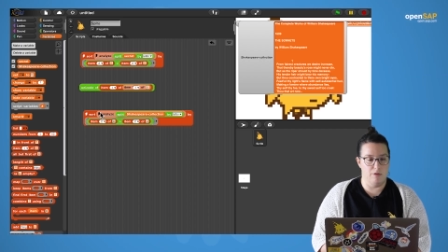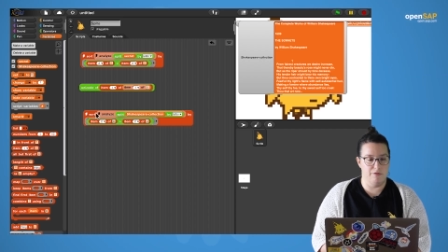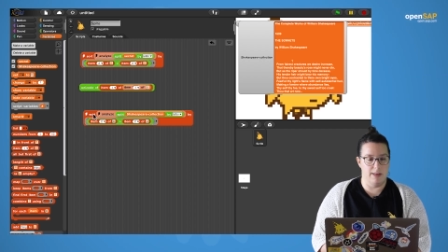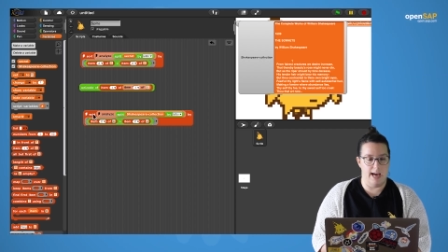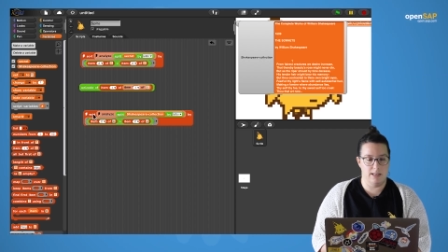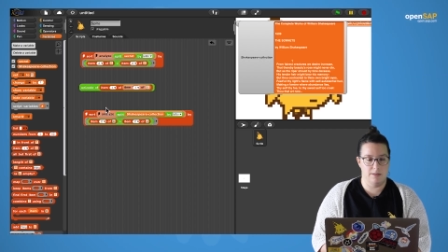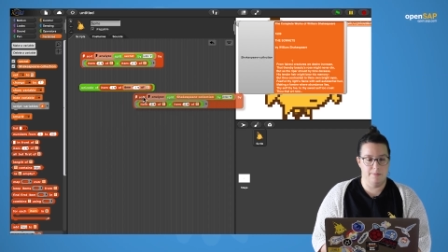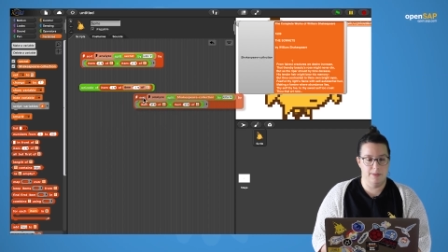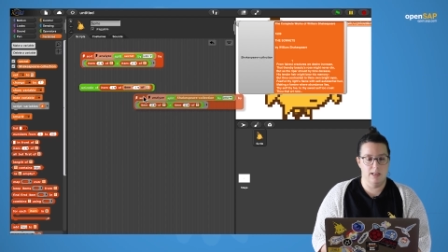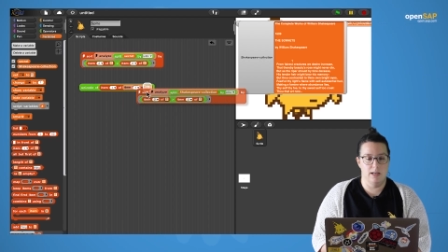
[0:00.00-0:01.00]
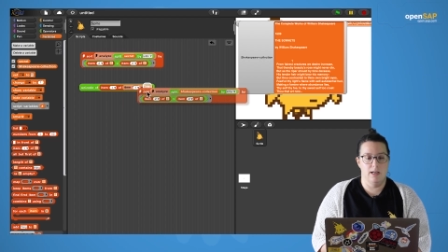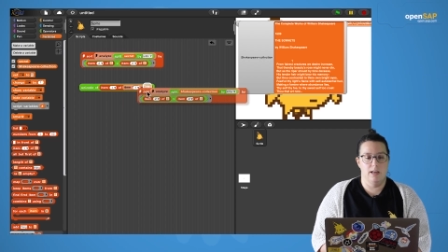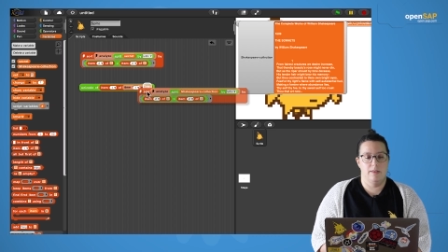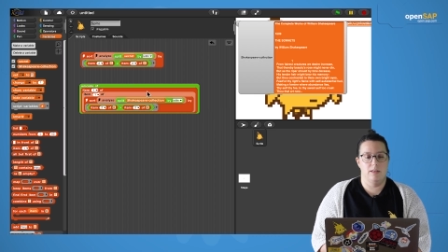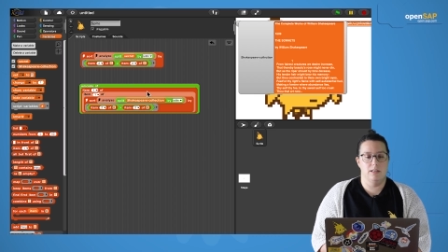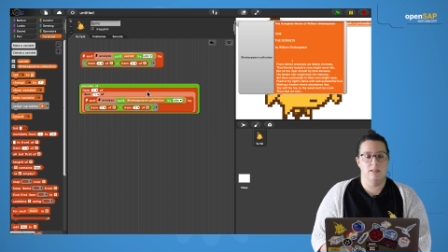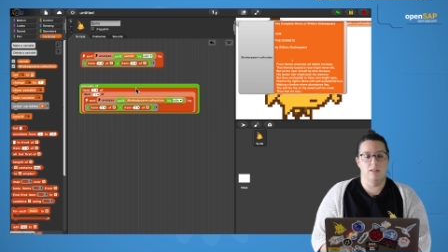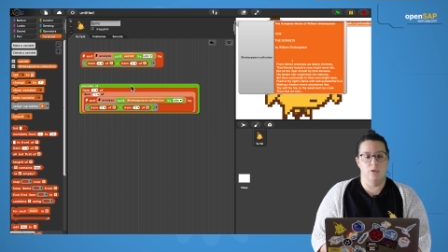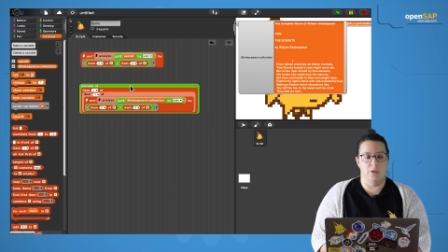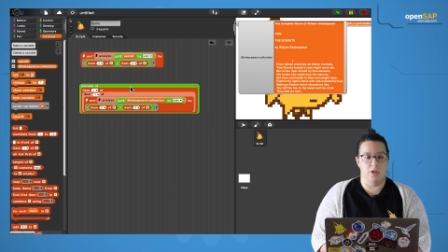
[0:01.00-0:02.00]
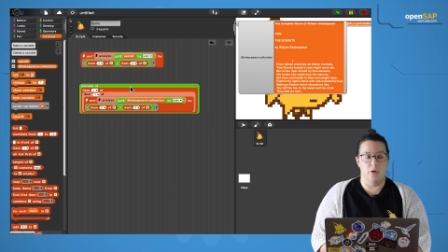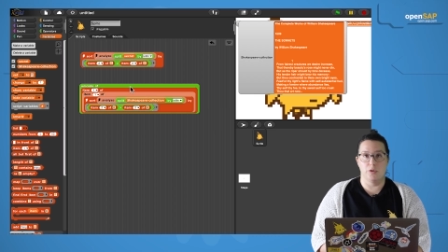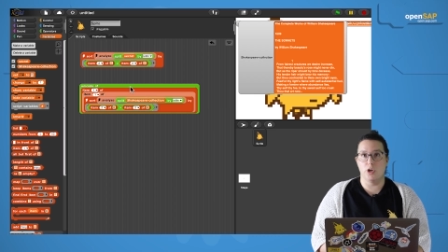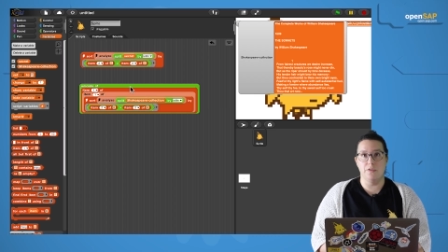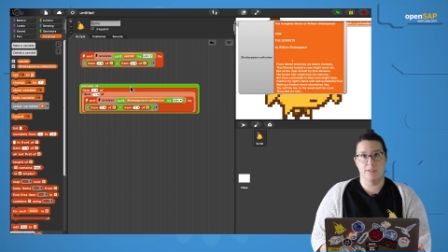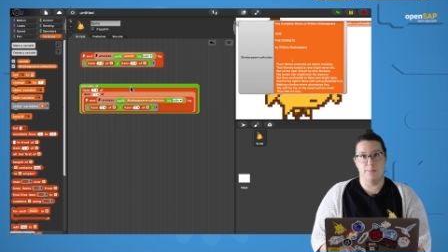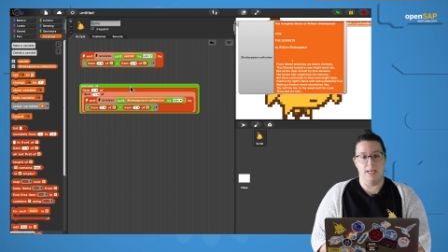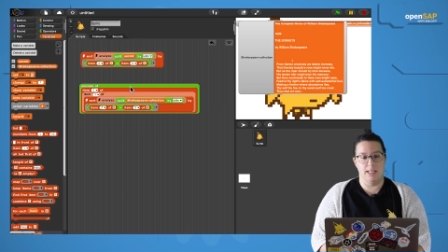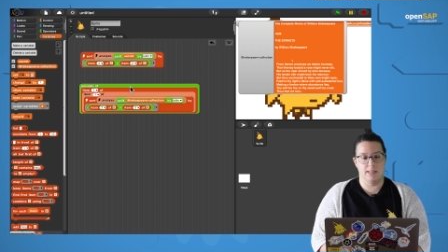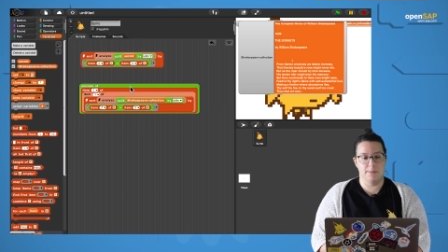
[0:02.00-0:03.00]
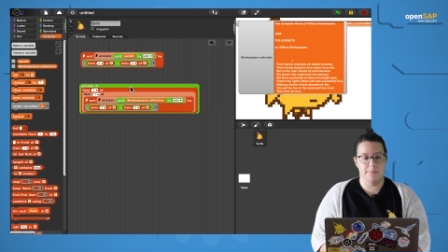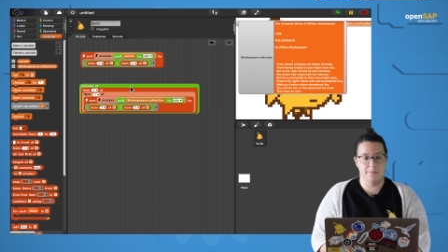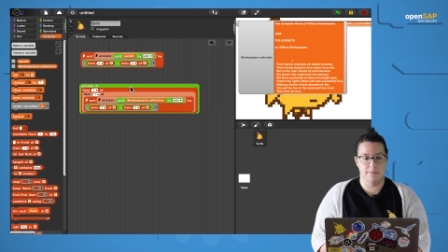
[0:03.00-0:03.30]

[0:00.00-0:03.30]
that. This is the Unicode of space.